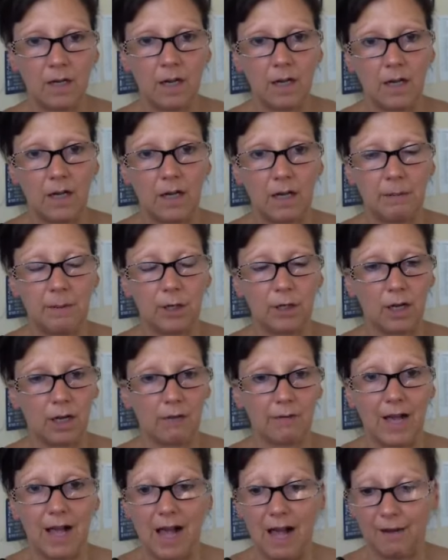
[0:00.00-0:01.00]
You're going
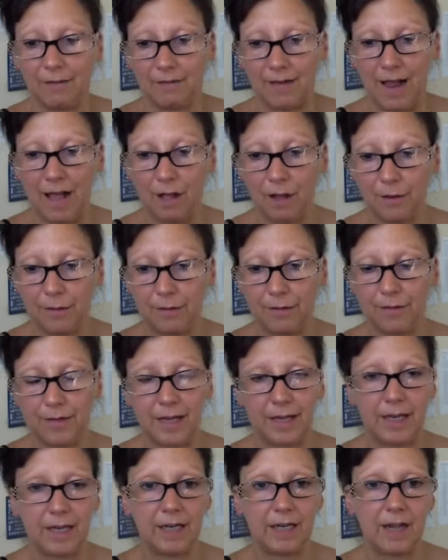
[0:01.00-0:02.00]
to have health
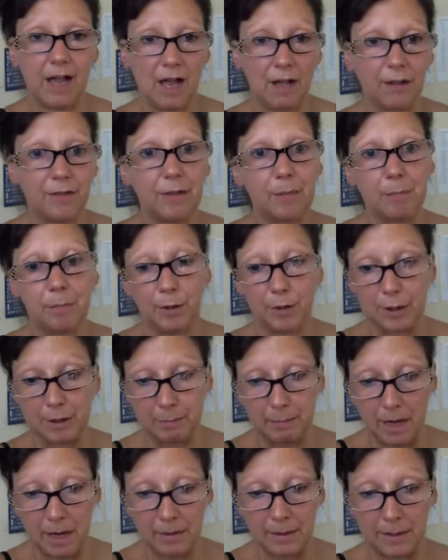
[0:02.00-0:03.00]
and
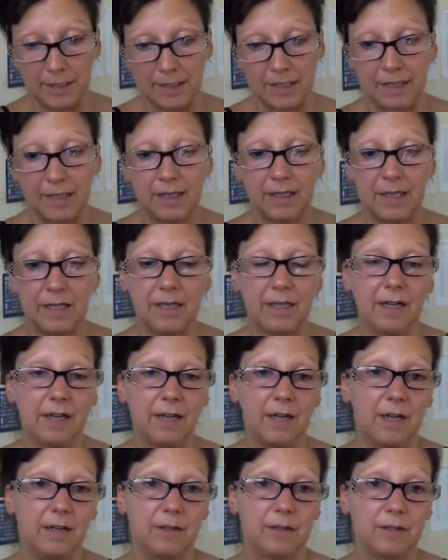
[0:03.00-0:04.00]
prosperity
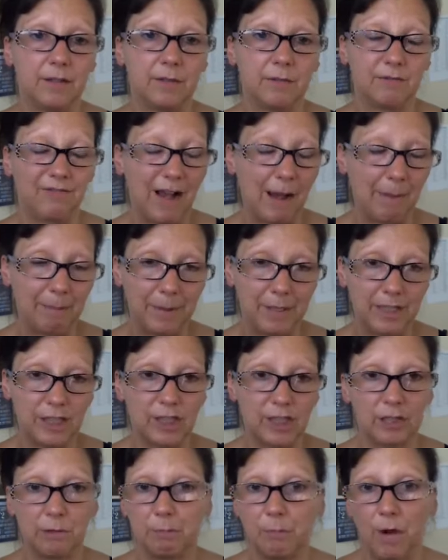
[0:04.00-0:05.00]
and
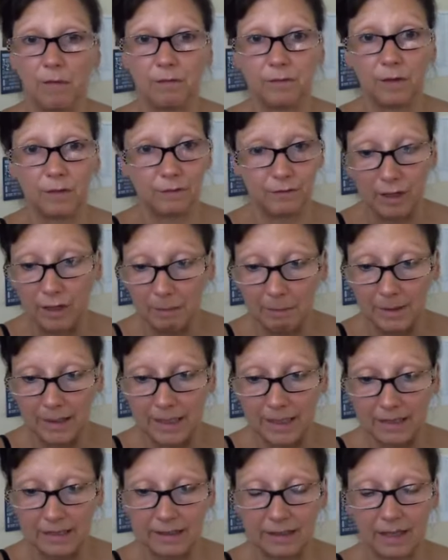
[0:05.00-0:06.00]
happiness and more
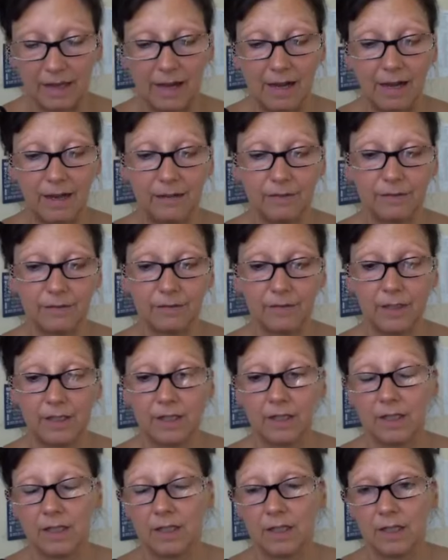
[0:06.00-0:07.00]
fulfillment in your life.
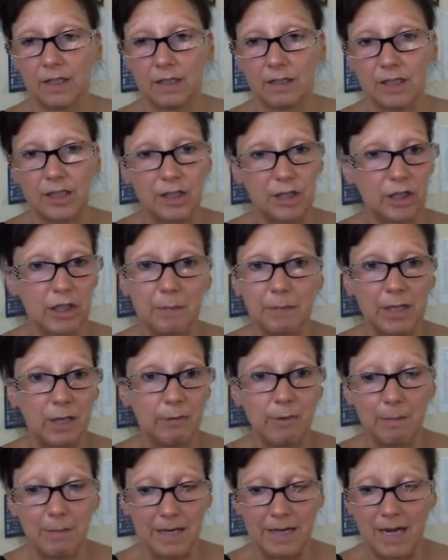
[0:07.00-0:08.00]
There's so
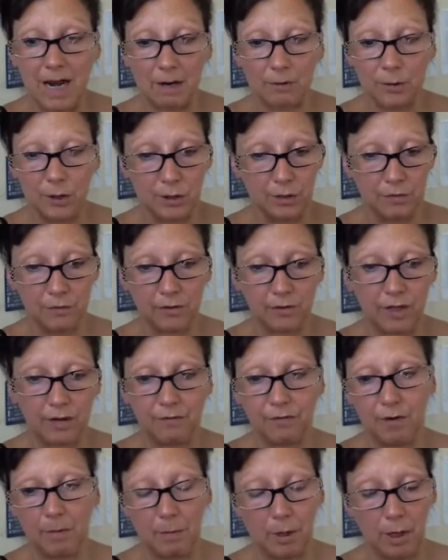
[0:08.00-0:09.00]
many women now
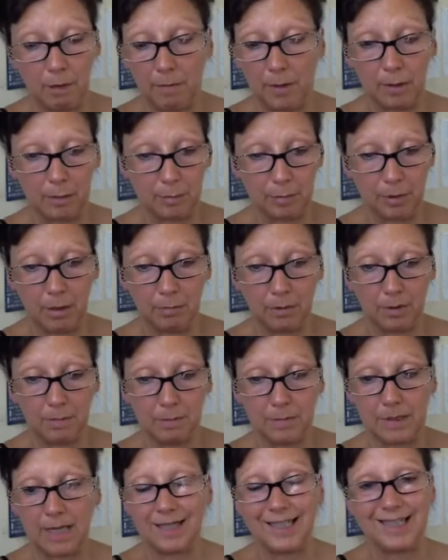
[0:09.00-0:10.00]
suffering from hormonal
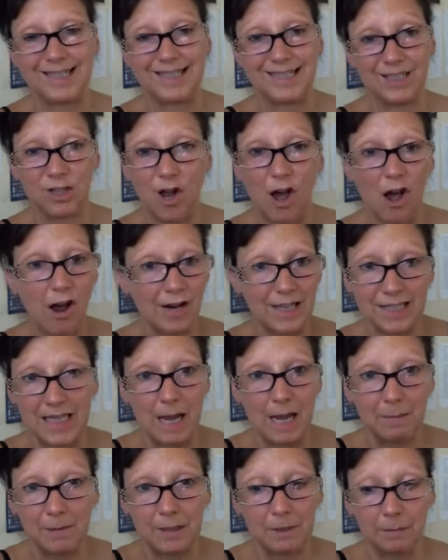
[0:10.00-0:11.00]
problems, and it's not
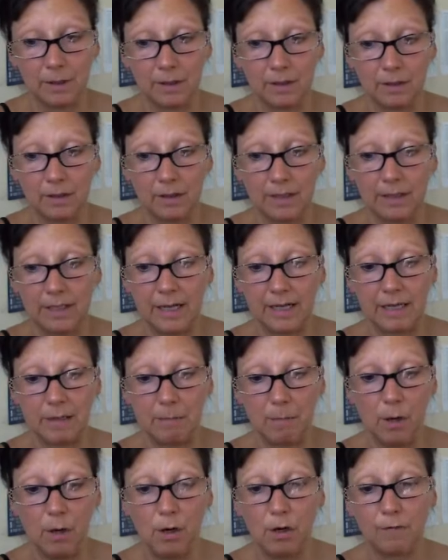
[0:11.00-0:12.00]
acceptable
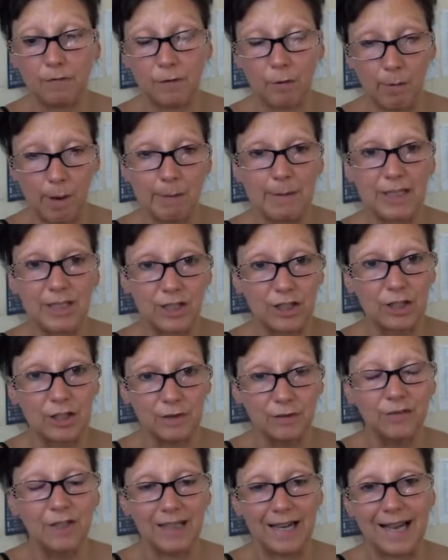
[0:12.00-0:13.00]
anymore for women to
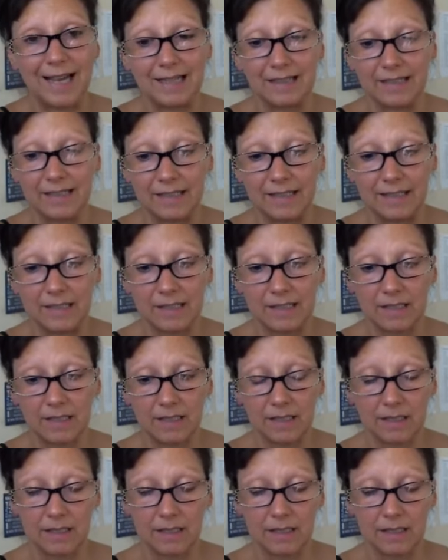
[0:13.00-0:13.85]
suffer like this.